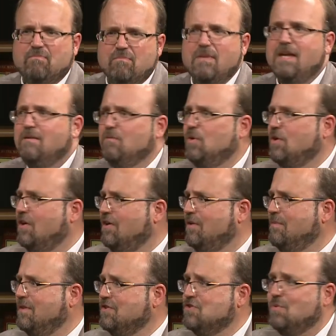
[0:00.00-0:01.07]
we'll
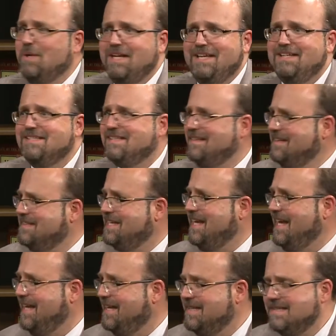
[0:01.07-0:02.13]
call them the tweens and the
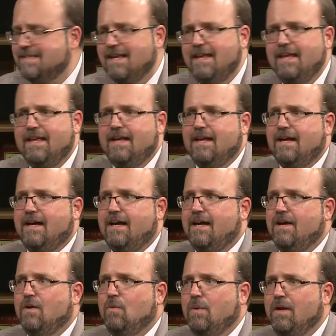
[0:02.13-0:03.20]
teens.
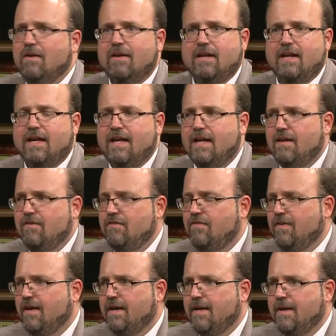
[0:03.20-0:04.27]
We are going to have
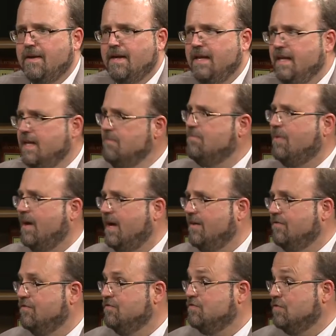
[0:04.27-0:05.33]
an
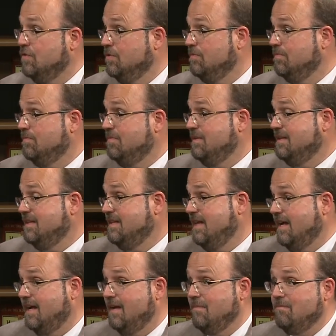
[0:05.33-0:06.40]
improv troupe
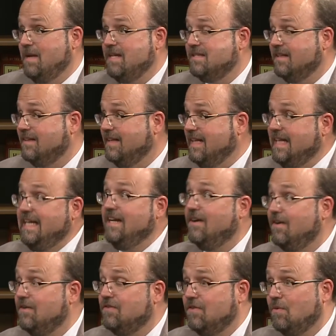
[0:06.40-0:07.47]
basically
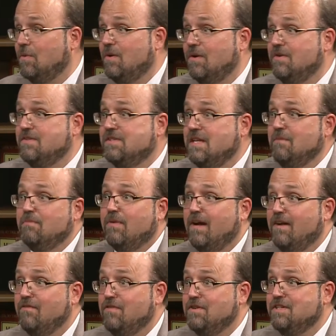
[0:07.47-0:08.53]
geared towards
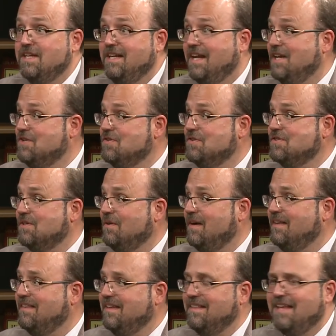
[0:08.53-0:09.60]
improv for teenagers. So
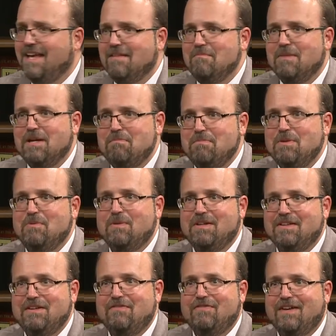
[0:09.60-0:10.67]
I think that might be
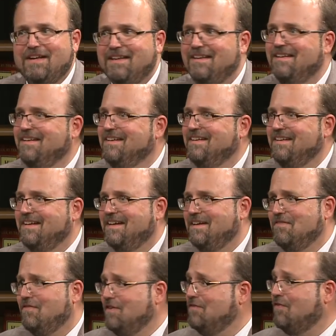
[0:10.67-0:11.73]
really fun.
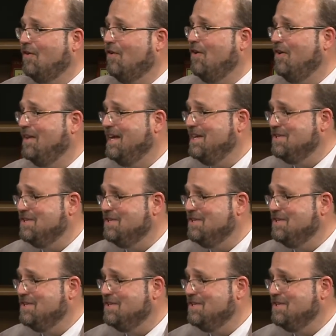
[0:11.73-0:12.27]
Fun for all